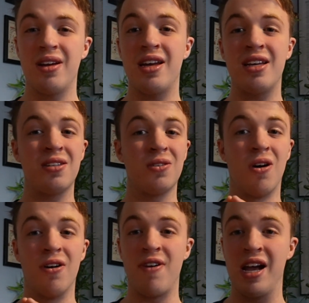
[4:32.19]
it is
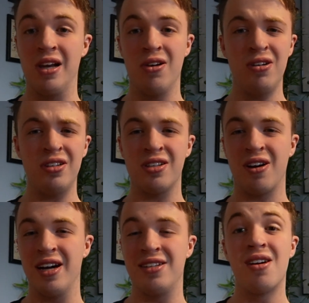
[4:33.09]
not a very long
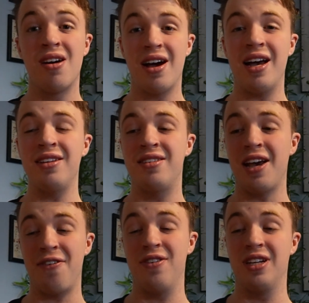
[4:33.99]
slide and
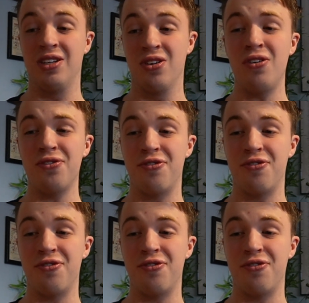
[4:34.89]
definitely not